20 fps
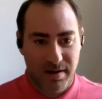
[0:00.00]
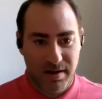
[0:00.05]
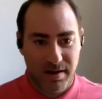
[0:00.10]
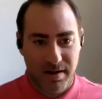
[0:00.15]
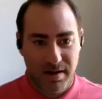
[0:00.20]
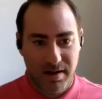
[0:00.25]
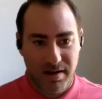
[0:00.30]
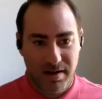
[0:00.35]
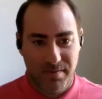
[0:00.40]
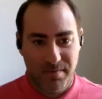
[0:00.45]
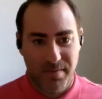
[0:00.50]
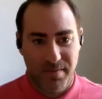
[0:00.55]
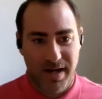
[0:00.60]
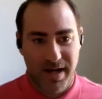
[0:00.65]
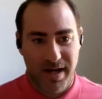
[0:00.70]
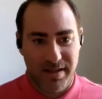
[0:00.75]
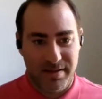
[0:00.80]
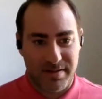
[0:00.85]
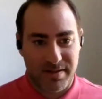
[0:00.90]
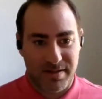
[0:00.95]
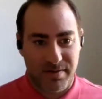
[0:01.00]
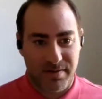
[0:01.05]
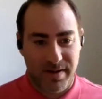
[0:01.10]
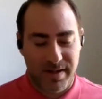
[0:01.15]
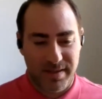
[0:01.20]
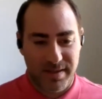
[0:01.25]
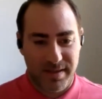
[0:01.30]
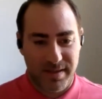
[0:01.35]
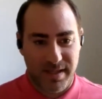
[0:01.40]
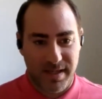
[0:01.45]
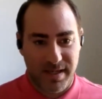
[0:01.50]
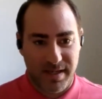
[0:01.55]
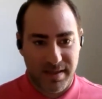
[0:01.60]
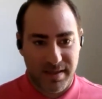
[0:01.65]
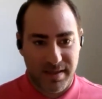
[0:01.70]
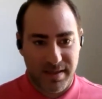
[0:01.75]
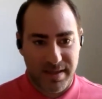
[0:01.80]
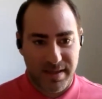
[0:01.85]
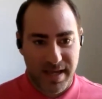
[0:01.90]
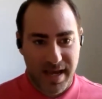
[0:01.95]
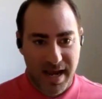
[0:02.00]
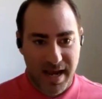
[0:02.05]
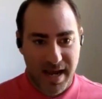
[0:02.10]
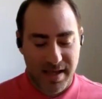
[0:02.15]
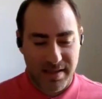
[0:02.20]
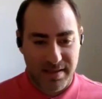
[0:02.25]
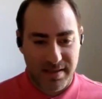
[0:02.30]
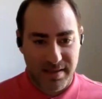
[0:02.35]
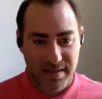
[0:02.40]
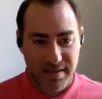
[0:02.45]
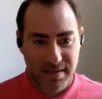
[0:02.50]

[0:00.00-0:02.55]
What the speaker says: I think that